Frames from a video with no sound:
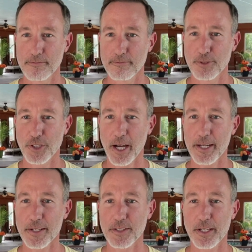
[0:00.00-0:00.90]
Johnny
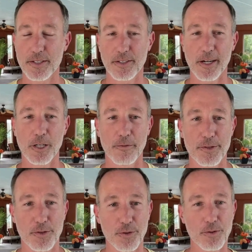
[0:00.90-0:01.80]
says, I don't know if this is
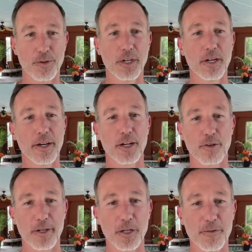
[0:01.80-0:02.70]
true.
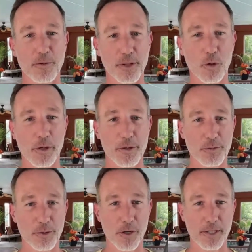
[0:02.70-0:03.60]
Great interview with lawyers
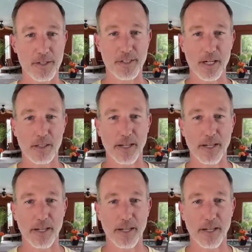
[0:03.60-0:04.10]
regarding sell.